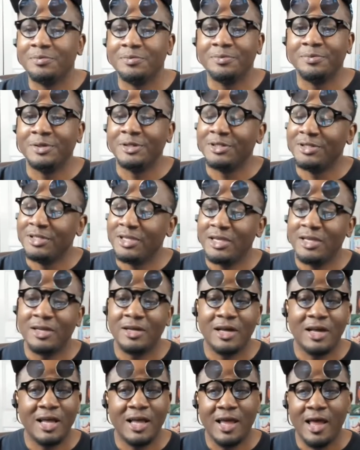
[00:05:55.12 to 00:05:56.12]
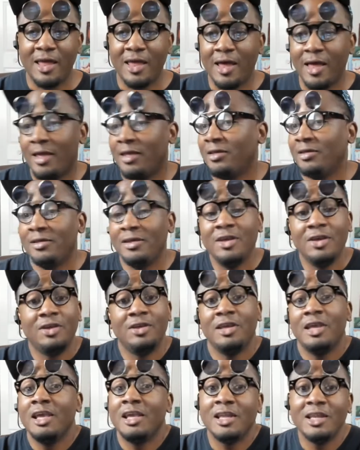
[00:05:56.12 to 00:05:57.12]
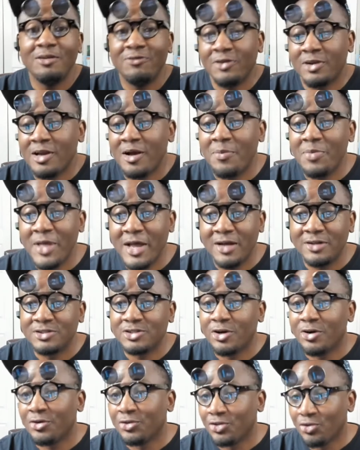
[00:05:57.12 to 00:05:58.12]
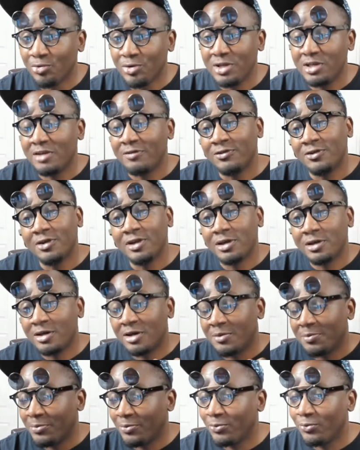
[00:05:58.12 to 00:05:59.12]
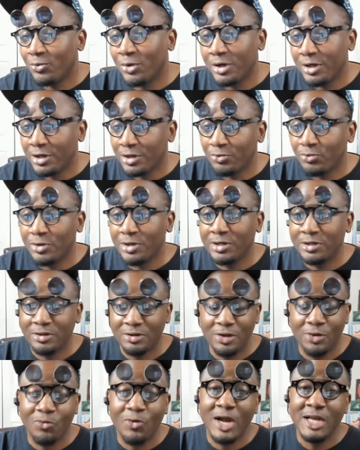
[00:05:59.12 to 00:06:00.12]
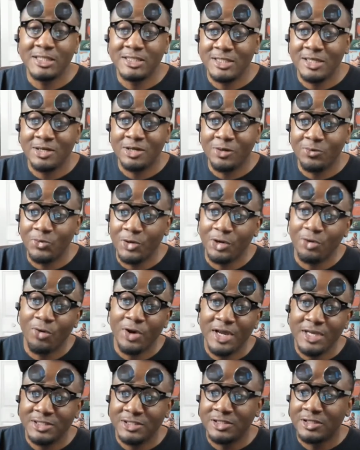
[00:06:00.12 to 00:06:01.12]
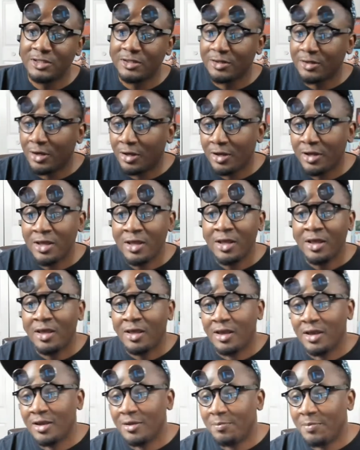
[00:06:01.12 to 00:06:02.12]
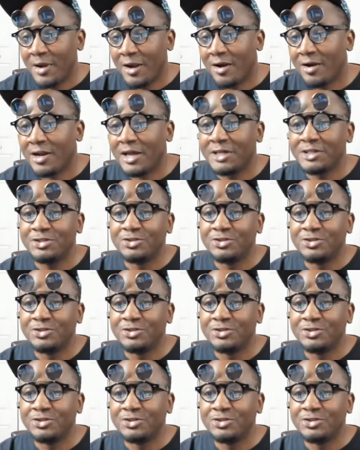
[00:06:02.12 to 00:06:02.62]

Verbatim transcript: But yeah, he can even come down turn 3 if you end up with the right setup with Grazer and Paradise